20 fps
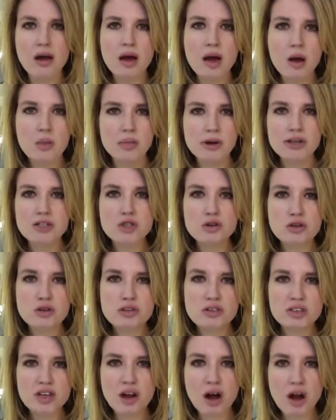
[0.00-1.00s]
But as you can
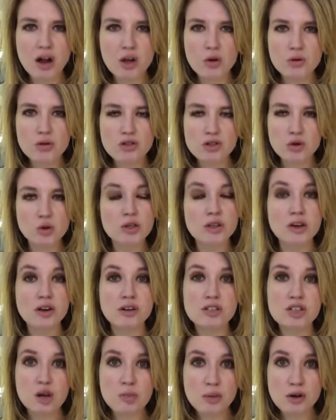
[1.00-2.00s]
see, Hollywood is doing their
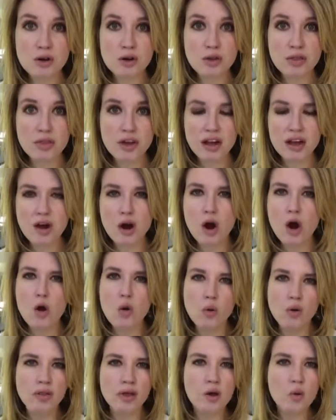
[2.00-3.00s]
typical thing
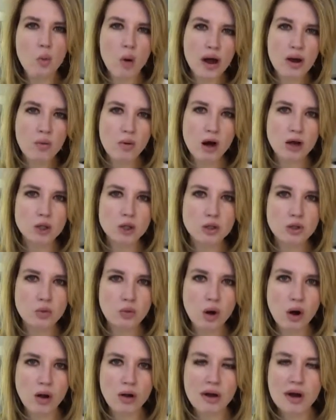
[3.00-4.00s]
where they whitewash the
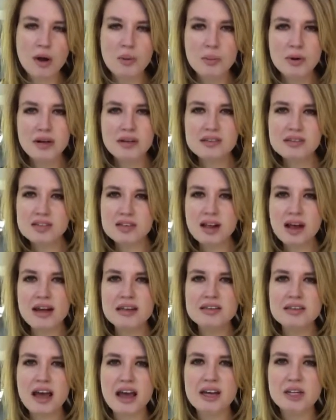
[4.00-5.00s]
role, but it still
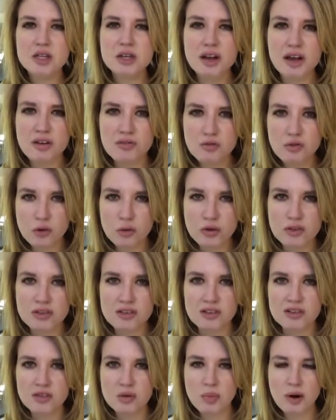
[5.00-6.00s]
has Asian
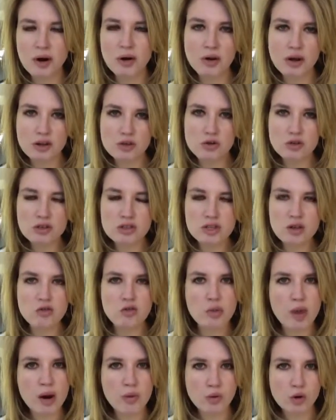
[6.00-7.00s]
influences. Apparently, you can see
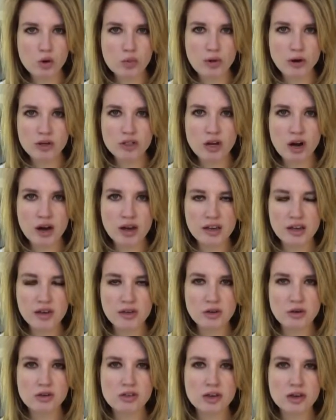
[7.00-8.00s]
from that room they're talking in,
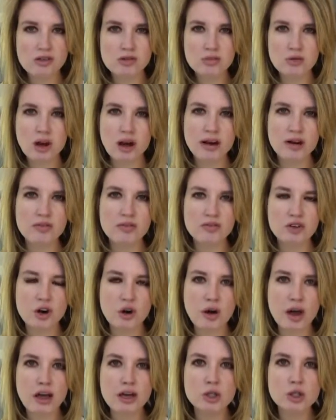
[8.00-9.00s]
there's like some kind of
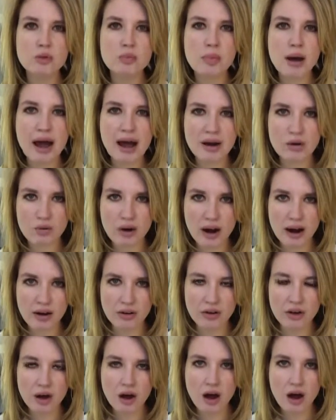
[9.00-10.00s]
Asian
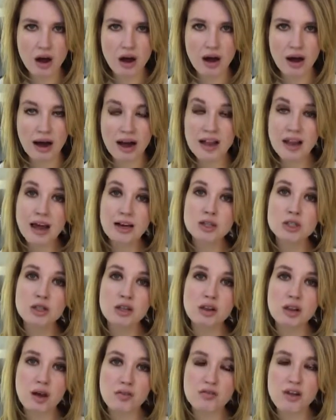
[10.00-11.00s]
background. I actually
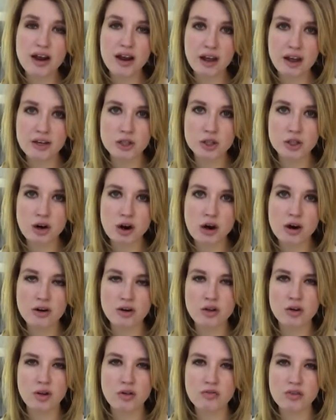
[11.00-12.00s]
love that Asian art,
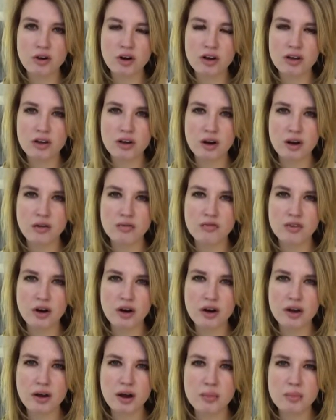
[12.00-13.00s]
that
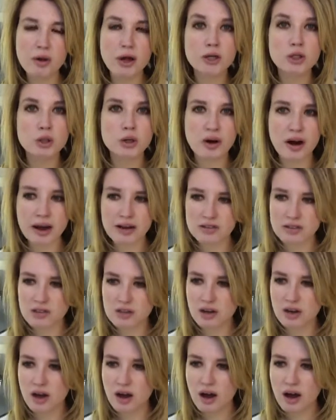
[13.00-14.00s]
very picturesque,
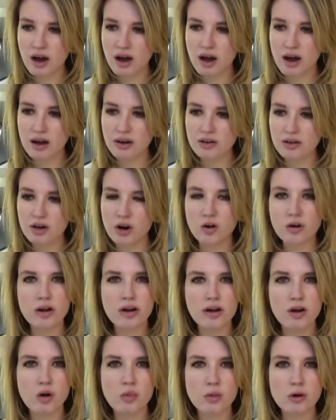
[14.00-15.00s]

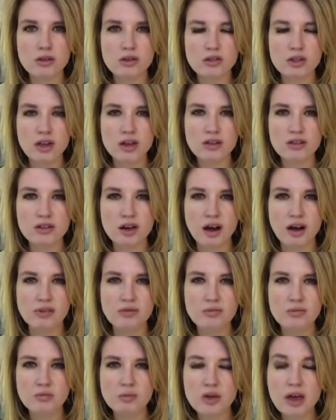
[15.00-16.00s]
almost like
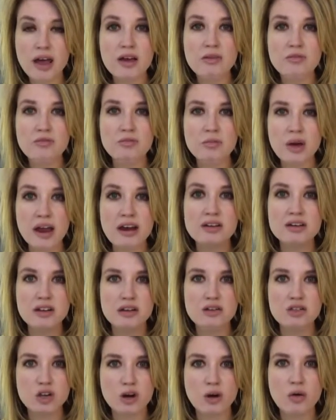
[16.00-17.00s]
cave
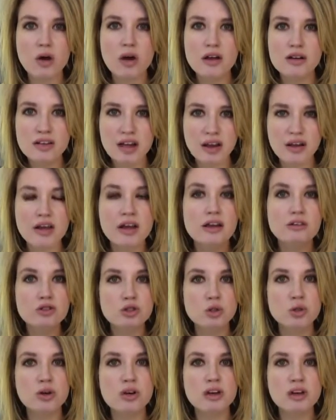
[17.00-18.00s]
paintings, telling
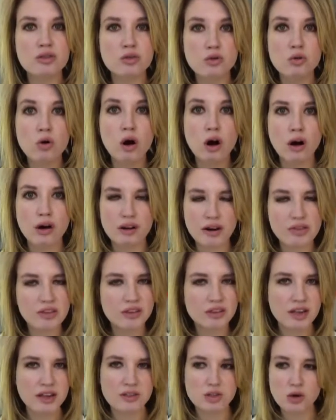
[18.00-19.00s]
history through art. I
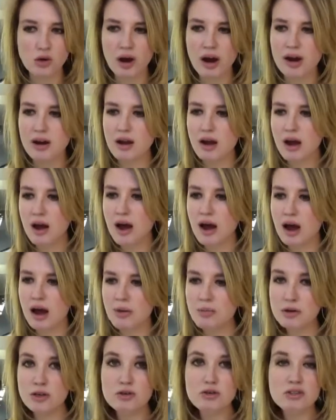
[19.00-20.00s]
think that's great.
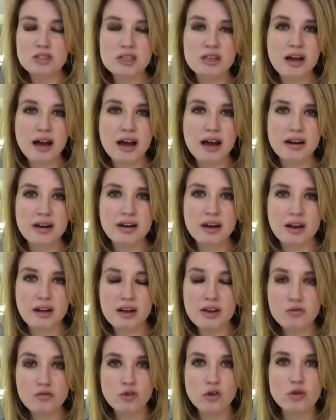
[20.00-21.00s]
But you see that
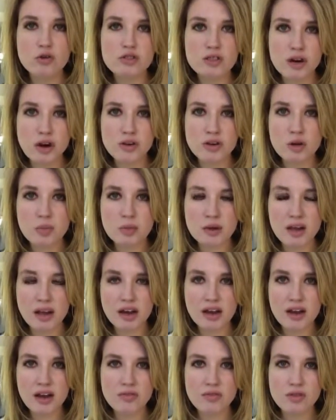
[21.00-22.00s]
influence there at the
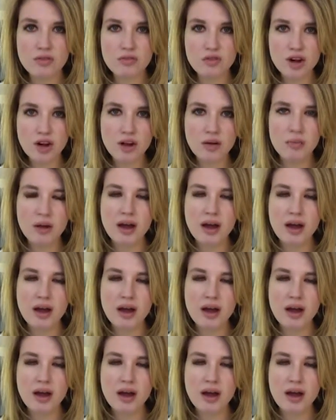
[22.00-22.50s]
beginning of the film,